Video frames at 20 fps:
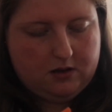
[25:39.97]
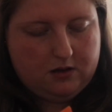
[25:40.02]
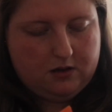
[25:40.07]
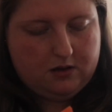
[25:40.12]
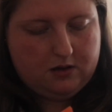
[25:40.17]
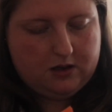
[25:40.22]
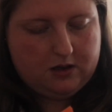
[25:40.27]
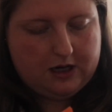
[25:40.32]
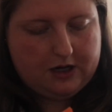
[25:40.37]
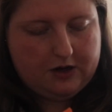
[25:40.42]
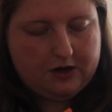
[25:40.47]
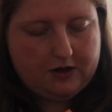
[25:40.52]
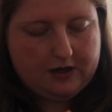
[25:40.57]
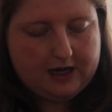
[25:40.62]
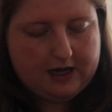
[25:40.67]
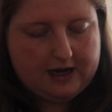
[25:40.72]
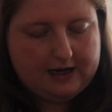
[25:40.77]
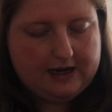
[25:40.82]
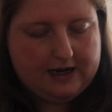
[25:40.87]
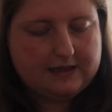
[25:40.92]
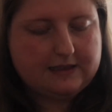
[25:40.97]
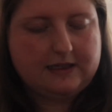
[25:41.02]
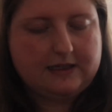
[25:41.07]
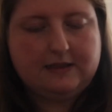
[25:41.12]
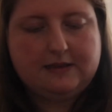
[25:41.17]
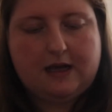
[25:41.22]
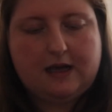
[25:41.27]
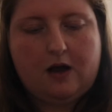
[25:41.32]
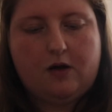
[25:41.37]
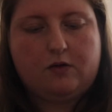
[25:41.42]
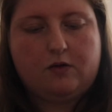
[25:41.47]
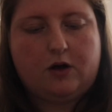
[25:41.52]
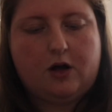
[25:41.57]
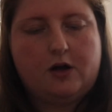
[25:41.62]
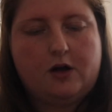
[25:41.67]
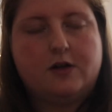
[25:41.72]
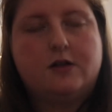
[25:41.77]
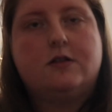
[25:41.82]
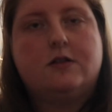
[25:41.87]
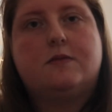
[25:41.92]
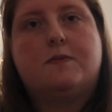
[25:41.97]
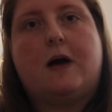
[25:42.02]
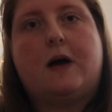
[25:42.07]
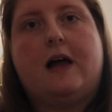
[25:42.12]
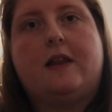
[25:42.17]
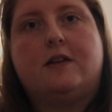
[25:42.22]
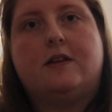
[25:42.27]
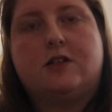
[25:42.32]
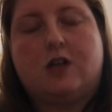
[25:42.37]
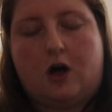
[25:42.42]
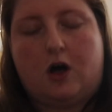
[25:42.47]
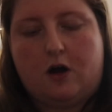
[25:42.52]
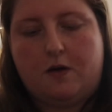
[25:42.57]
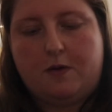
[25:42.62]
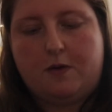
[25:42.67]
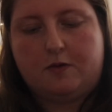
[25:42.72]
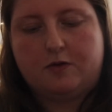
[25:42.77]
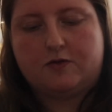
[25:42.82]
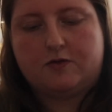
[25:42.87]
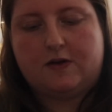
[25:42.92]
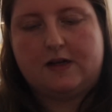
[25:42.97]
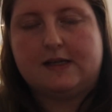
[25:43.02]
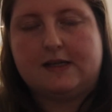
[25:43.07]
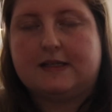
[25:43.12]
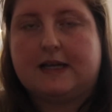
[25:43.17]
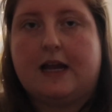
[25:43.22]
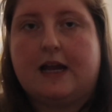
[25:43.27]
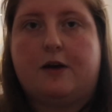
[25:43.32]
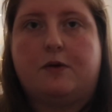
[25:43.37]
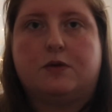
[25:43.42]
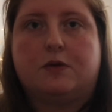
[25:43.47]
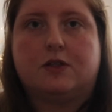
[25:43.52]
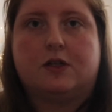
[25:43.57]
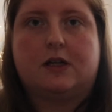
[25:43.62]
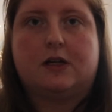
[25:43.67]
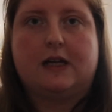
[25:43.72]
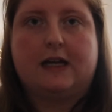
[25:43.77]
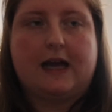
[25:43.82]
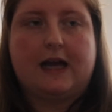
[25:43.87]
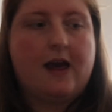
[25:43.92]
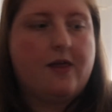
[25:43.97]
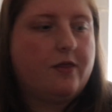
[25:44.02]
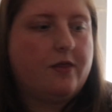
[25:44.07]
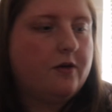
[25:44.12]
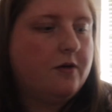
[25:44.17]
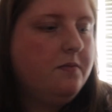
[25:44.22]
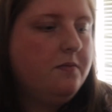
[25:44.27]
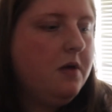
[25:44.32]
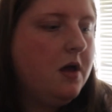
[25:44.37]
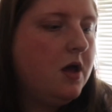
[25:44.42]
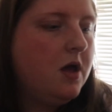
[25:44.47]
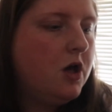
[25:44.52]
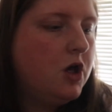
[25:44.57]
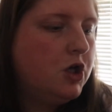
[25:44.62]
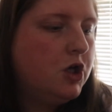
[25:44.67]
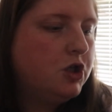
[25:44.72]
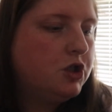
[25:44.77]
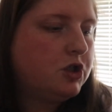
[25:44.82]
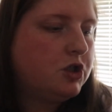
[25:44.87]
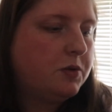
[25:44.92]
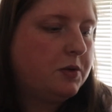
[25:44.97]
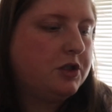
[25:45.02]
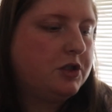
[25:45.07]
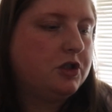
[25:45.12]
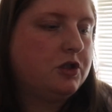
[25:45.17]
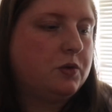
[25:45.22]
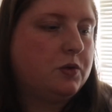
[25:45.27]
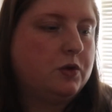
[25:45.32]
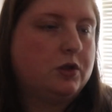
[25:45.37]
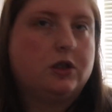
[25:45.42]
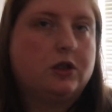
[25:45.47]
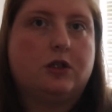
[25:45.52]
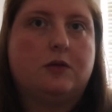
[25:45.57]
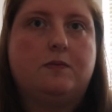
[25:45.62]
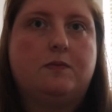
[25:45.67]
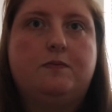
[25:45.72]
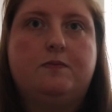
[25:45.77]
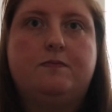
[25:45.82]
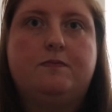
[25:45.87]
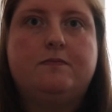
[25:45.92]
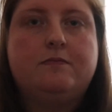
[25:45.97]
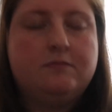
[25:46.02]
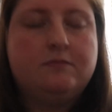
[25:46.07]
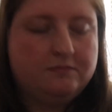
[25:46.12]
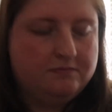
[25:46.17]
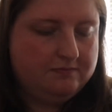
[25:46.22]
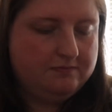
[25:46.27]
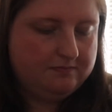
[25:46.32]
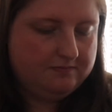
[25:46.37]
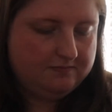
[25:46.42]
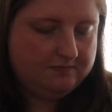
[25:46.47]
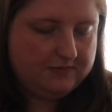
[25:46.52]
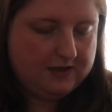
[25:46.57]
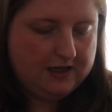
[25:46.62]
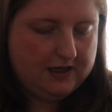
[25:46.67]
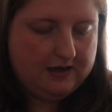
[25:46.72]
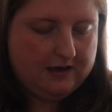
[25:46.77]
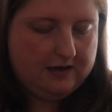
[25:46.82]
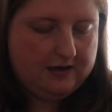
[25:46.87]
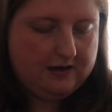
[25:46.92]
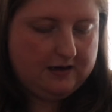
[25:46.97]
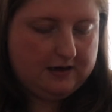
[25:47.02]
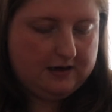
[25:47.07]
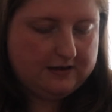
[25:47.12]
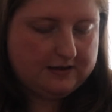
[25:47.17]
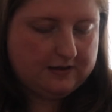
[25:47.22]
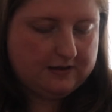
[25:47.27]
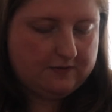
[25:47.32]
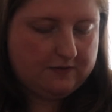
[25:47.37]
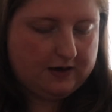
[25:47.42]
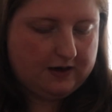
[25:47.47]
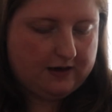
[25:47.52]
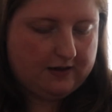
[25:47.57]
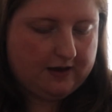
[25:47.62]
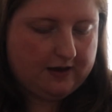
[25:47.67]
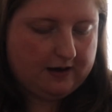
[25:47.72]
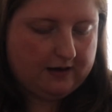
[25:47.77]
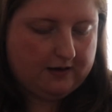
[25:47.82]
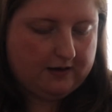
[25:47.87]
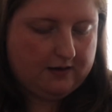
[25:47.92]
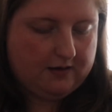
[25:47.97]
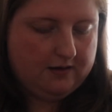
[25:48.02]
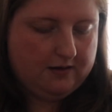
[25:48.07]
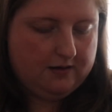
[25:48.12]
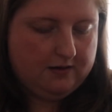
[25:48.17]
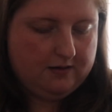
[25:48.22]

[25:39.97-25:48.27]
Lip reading: I know you can get discount codes, but at the time I was really scared I wasn't going to get them, so I just ordered them and didn't really think.